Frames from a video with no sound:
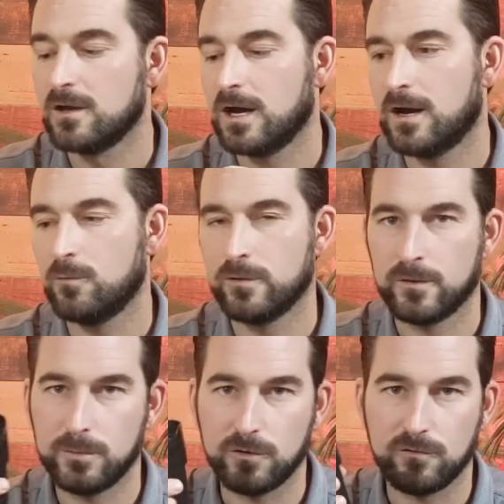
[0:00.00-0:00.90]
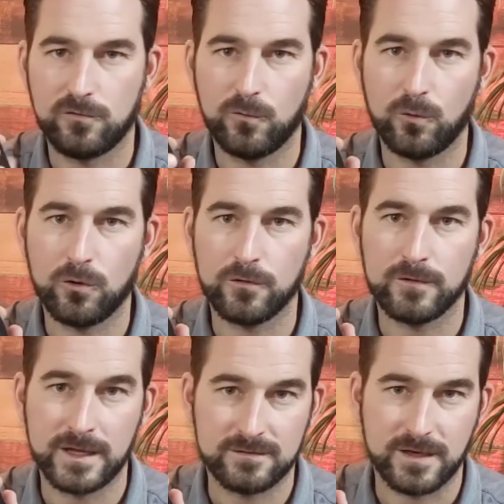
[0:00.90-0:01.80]
uh, when they're built for the
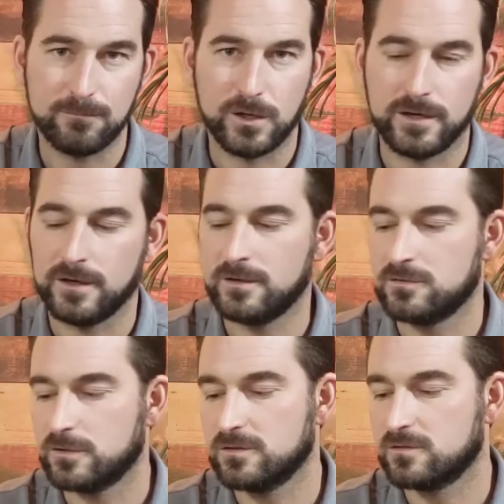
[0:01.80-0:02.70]
landscape lighting industry.